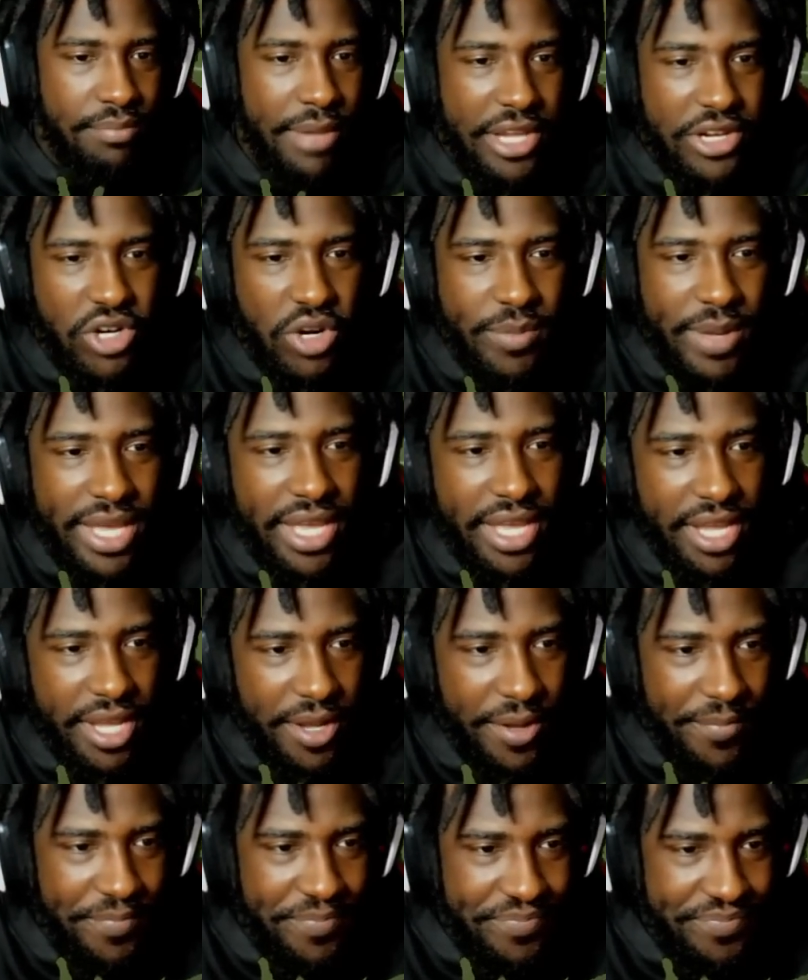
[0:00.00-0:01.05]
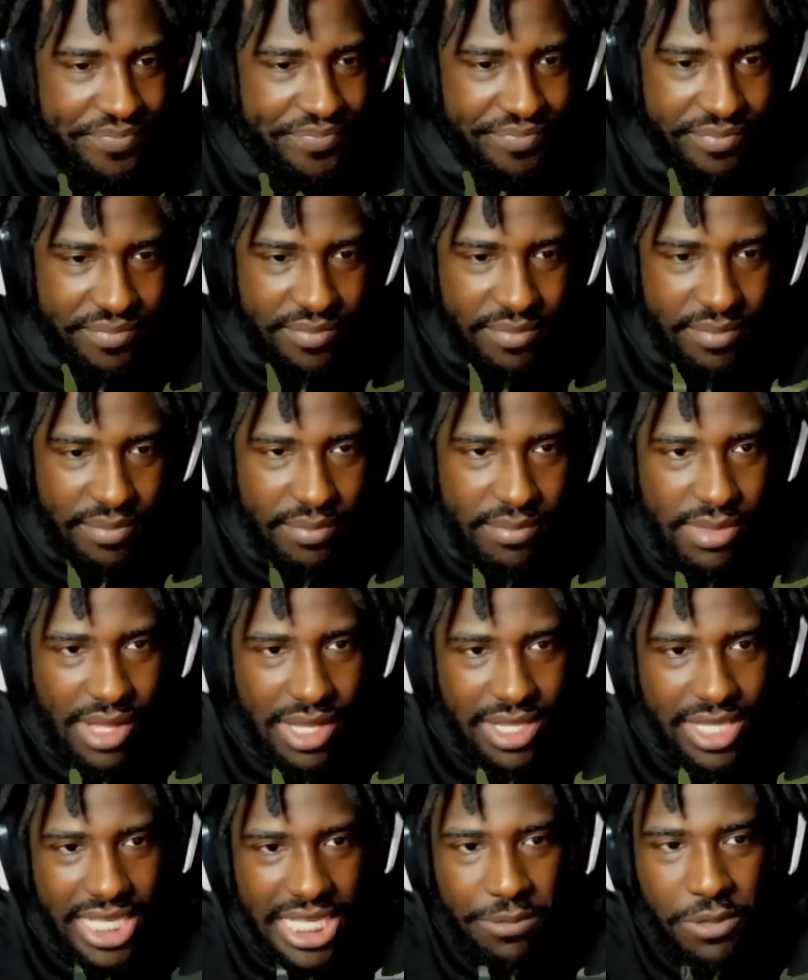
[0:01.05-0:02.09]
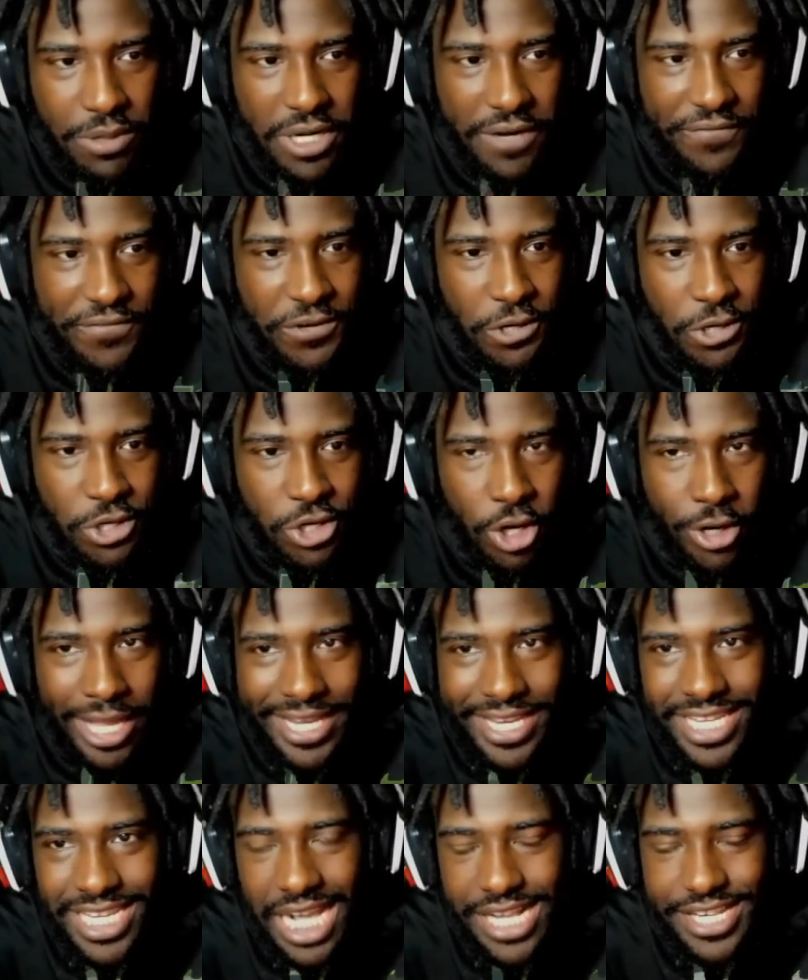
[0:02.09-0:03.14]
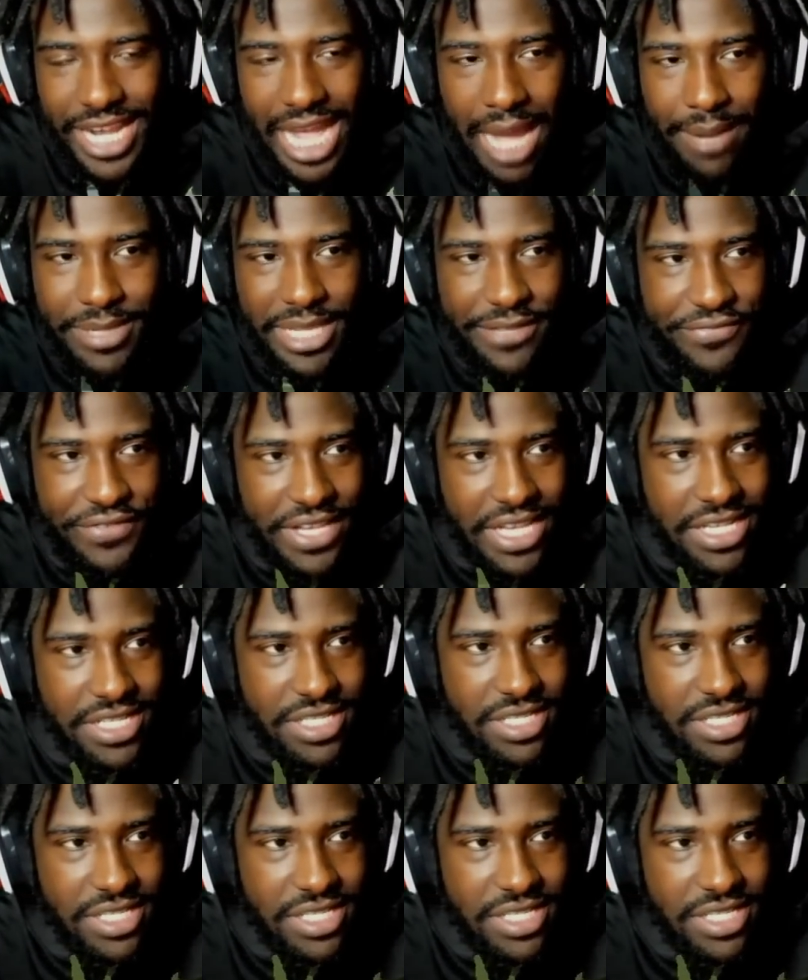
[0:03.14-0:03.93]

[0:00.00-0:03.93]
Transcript: Man, oh, man. Lead him with a field goal. Yeah, did your job, down defense.